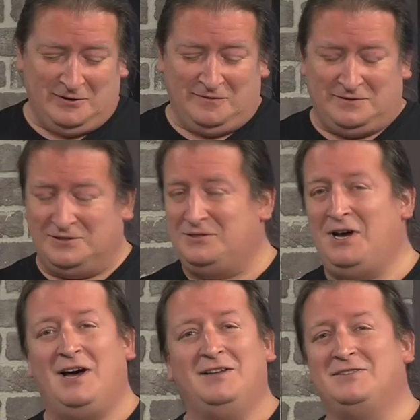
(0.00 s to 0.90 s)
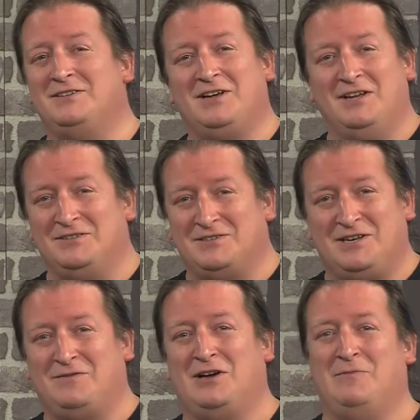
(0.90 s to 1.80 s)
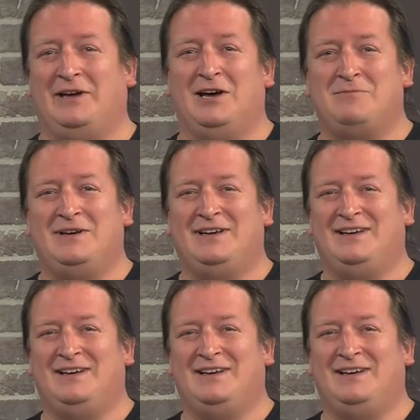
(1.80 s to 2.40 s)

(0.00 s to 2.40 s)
we have just tons and tons of stuff coming up. This